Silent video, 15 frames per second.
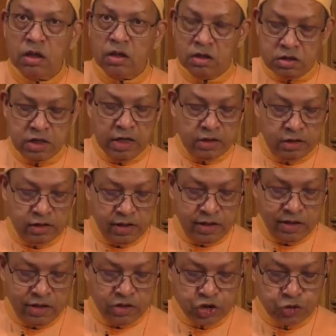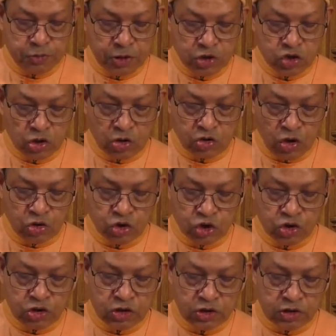Saying their spiritual
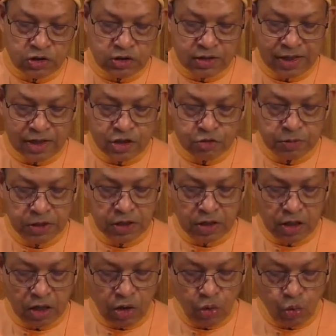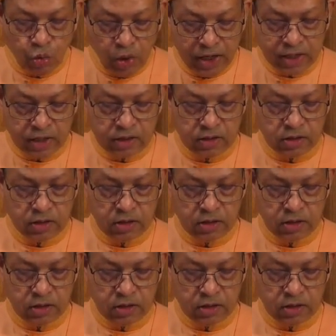consciousness has been awakened